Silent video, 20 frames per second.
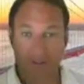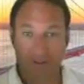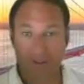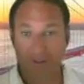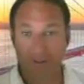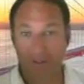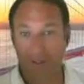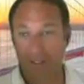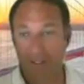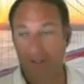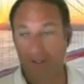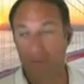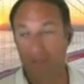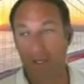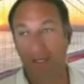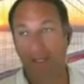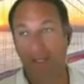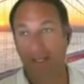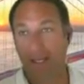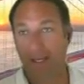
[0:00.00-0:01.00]
you're
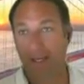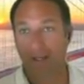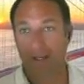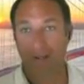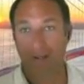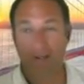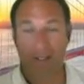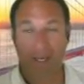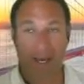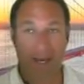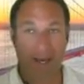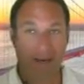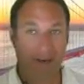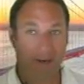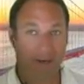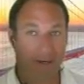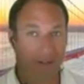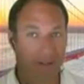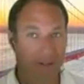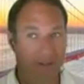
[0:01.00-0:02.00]
dysregulated, you're
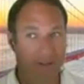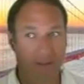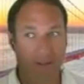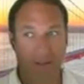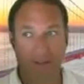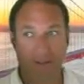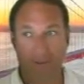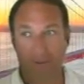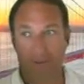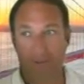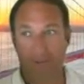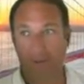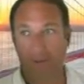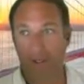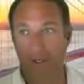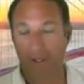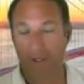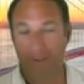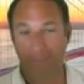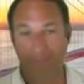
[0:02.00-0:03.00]
tired, you
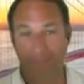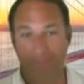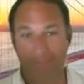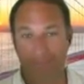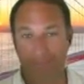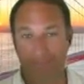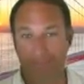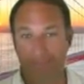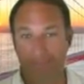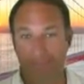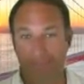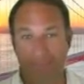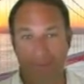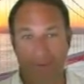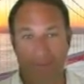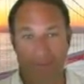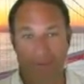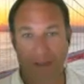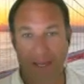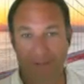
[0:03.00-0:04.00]
want to,
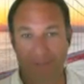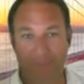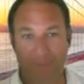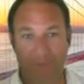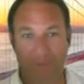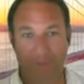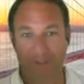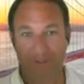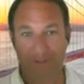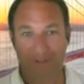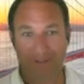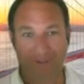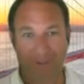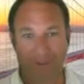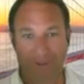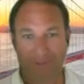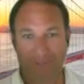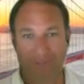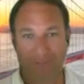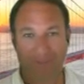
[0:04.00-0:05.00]
fast food is
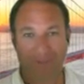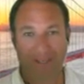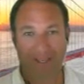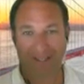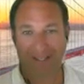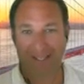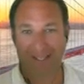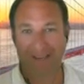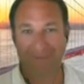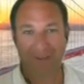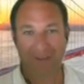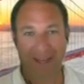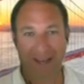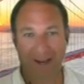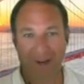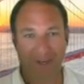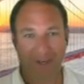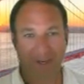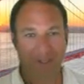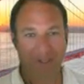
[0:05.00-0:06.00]
sort of going to give you
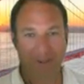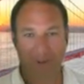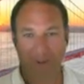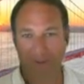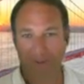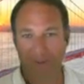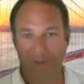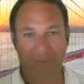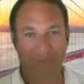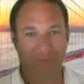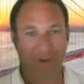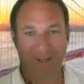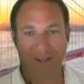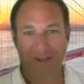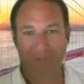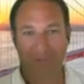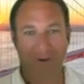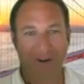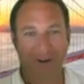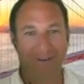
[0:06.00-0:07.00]
that quick jolt or
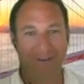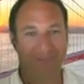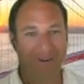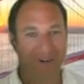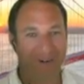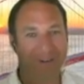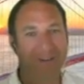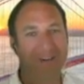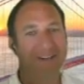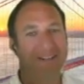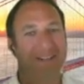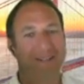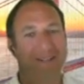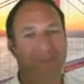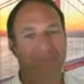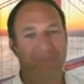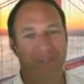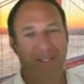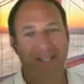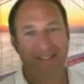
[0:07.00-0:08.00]
whatever,
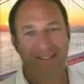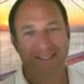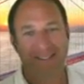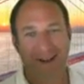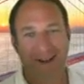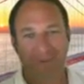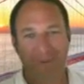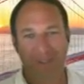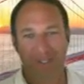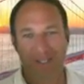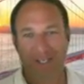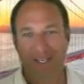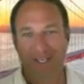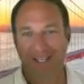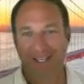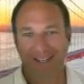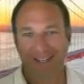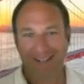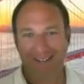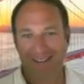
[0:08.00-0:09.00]
but that's not what you
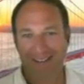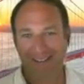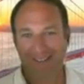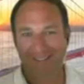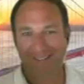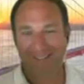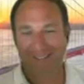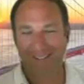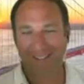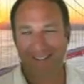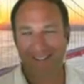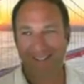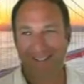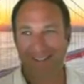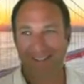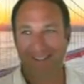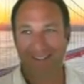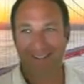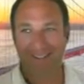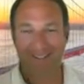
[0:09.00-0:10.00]
need.
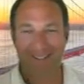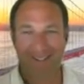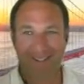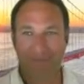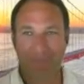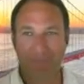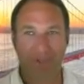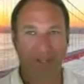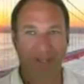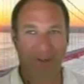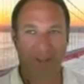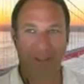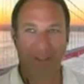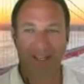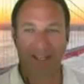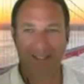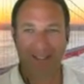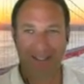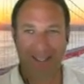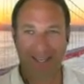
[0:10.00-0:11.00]
Just simple little
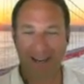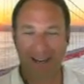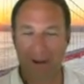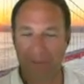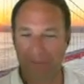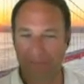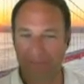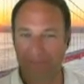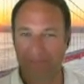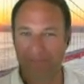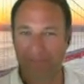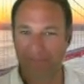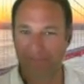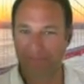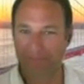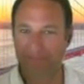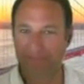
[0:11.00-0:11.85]
things can help.